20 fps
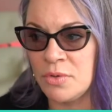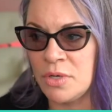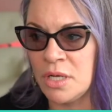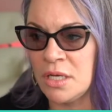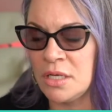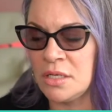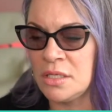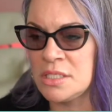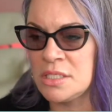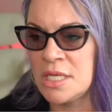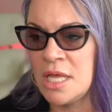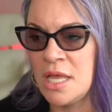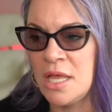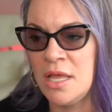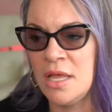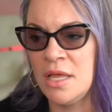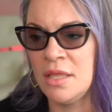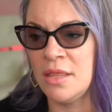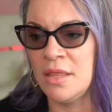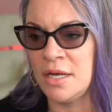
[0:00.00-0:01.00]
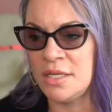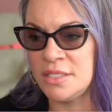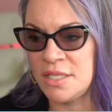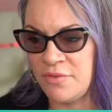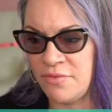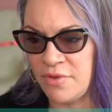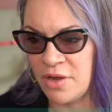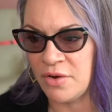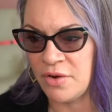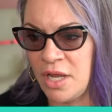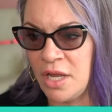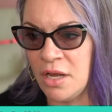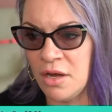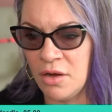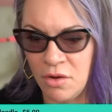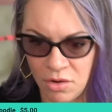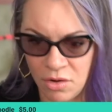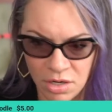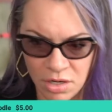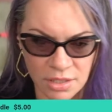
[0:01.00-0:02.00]
hugs. That is a very
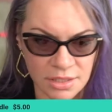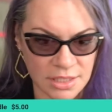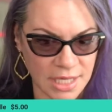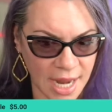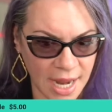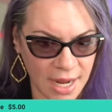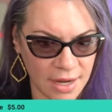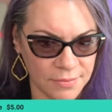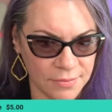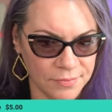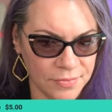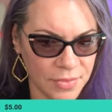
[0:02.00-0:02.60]
hard day.